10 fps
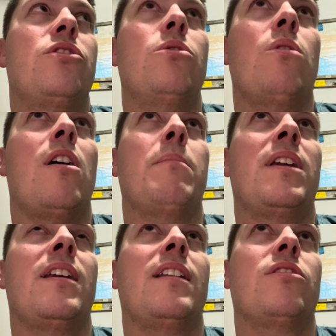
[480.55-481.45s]
2 on
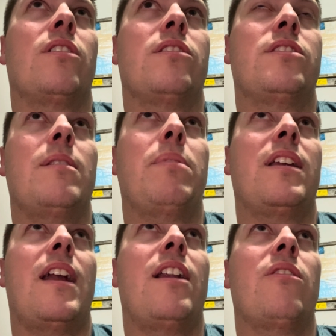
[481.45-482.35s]
me, and took a sip of
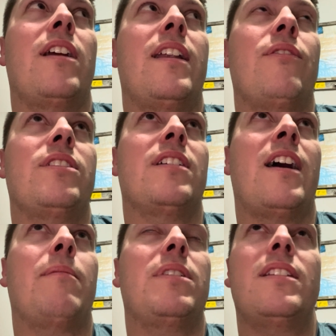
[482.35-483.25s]
Gatorade every
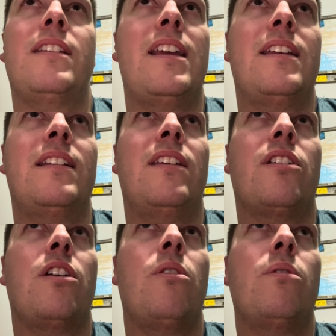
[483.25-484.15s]
time. Didn't take any of the
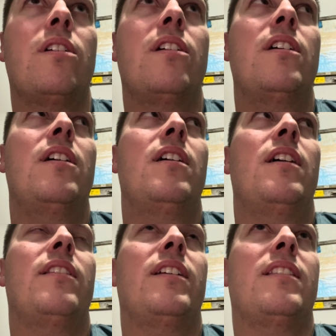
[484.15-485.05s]
Coke.
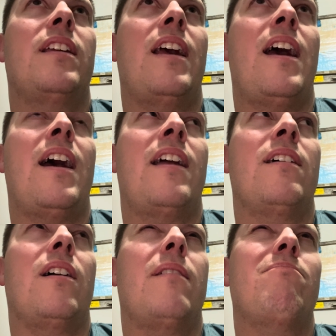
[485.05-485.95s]
I think they had
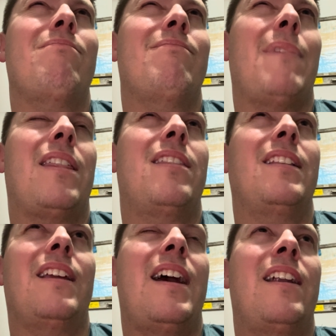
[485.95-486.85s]

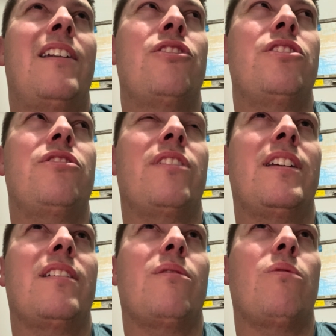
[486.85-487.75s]
an energy
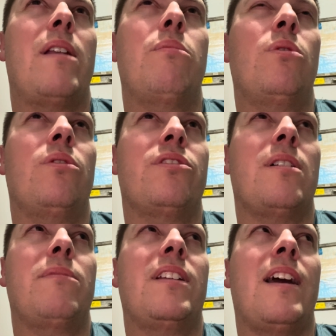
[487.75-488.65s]
drink, a Red Bull or
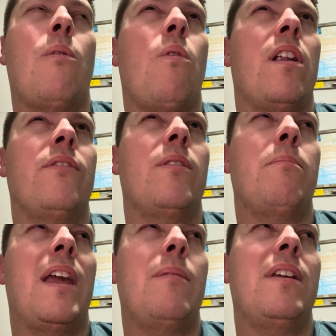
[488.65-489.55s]
something at one of them,
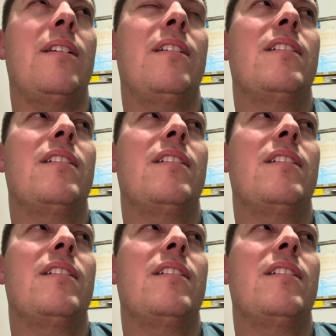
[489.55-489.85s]
maybe.